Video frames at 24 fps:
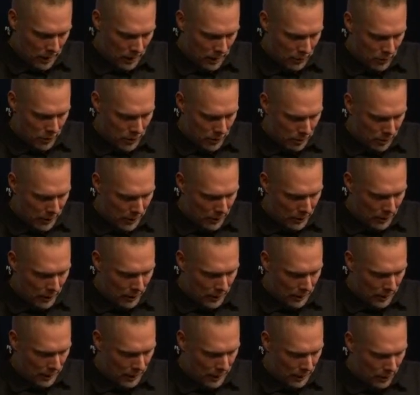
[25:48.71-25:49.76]
I'd spent,
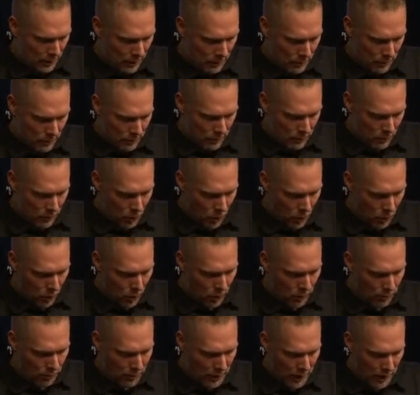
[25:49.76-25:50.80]
again,
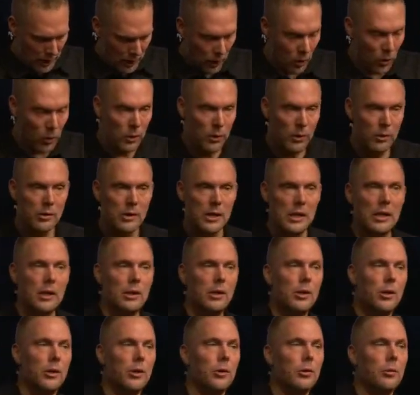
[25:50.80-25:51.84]
all of my
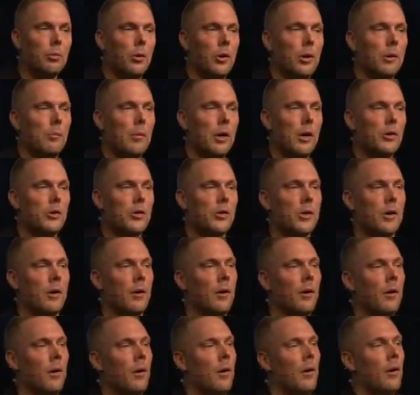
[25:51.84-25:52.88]
teen years pretty much.
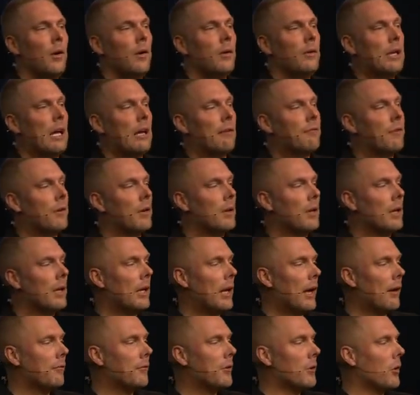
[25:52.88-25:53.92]

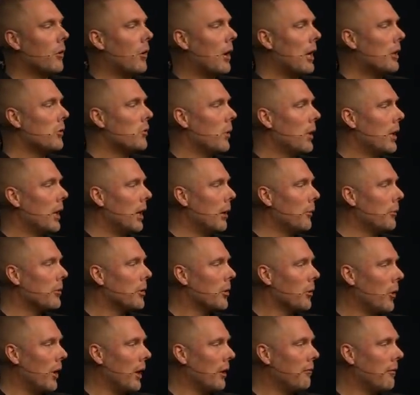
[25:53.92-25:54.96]
Definitely after graduating, I went
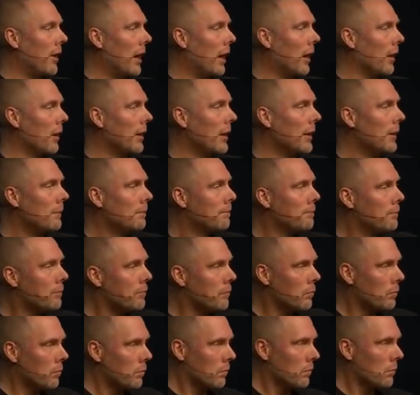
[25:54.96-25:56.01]
to Grand Valley,
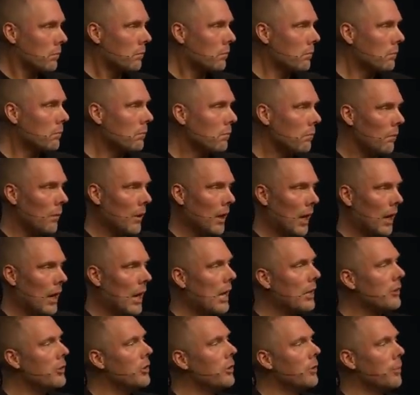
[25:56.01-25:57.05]
and
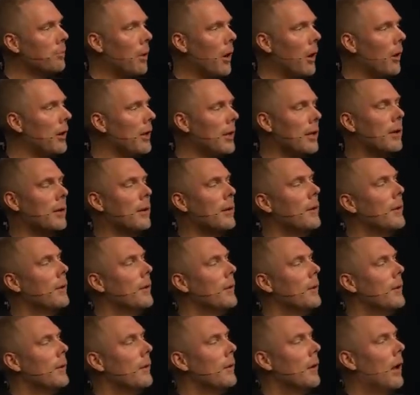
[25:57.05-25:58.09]
I just partied.
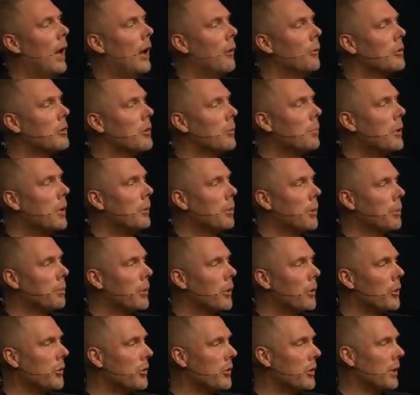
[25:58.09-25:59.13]
I was a people
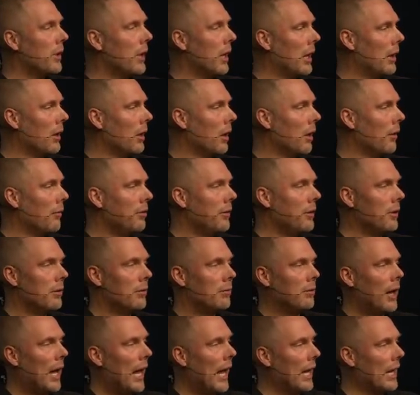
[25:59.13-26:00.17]
person. I loved
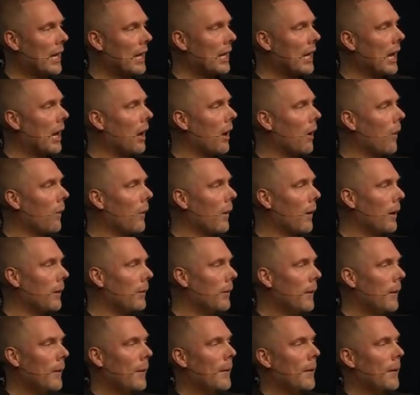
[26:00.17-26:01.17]
hanging out.